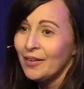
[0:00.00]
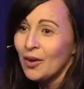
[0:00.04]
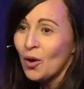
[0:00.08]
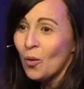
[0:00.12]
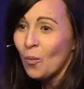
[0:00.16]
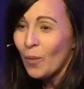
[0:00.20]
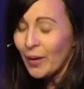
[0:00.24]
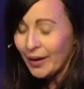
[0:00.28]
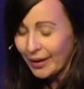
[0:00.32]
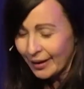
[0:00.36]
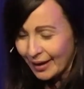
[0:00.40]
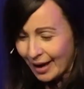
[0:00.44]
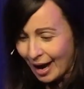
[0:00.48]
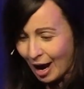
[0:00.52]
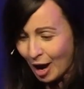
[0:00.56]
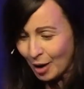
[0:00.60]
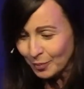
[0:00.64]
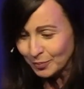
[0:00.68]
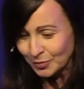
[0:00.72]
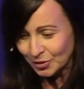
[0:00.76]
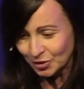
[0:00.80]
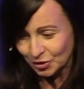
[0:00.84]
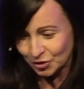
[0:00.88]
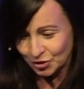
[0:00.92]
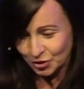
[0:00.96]
when it
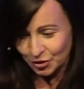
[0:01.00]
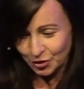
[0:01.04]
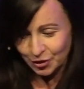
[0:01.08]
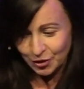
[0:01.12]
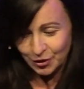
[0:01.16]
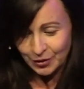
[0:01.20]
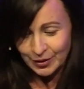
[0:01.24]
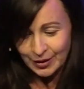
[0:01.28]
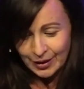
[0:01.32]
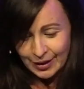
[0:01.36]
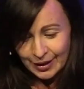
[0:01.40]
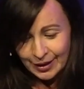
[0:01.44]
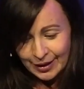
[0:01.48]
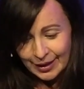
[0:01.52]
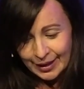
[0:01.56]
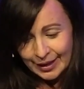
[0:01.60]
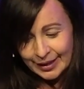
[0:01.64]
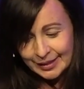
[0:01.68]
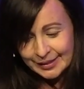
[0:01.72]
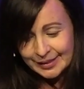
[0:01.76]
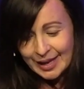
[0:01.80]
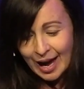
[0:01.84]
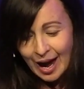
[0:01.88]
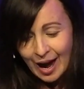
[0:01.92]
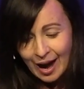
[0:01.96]
comes to
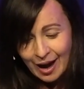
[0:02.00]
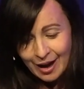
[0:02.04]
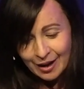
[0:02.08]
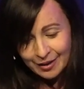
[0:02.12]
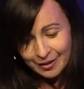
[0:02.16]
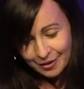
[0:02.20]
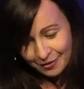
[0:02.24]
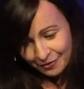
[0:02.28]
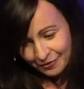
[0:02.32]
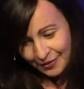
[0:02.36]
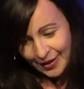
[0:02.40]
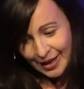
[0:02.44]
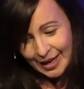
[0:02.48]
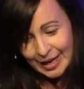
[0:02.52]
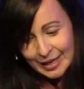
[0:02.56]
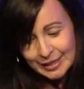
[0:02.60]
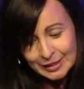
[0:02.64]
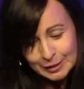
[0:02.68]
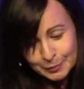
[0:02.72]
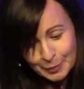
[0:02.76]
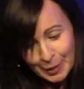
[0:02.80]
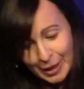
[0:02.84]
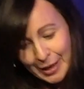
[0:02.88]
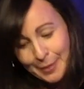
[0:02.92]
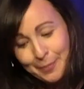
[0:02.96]
his heart for
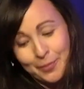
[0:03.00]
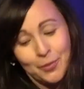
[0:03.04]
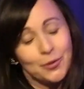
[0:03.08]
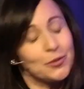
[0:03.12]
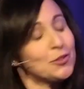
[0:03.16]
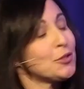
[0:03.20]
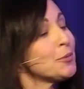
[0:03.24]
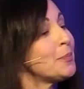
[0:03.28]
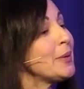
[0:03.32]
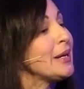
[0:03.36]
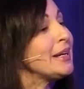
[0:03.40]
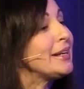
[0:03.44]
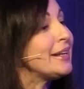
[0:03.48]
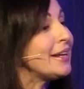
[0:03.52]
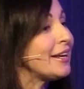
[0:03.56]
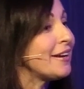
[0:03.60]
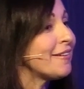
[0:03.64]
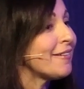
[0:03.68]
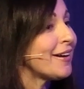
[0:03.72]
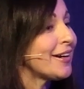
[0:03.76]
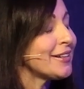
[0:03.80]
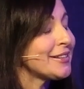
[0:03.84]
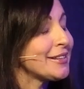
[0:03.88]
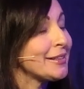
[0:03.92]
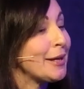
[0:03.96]
his people to be
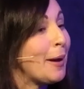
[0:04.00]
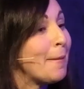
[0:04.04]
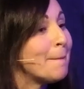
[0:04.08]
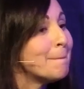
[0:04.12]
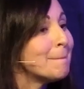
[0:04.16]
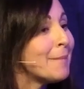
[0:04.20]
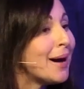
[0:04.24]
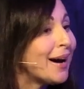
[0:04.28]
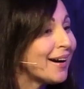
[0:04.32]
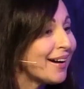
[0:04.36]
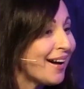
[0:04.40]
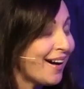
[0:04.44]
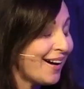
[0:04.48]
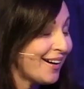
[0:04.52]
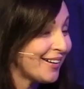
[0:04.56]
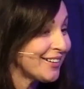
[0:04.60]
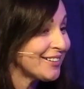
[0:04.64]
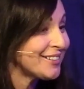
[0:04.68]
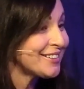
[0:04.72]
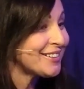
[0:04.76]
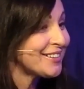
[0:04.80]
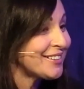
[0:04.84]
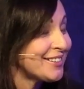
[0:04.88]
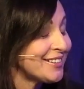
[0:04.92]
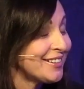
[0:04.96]
near us, among
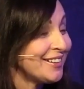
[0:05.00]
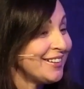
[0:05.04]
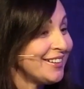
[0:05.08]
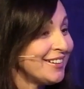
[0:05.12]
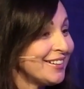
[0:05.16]
us.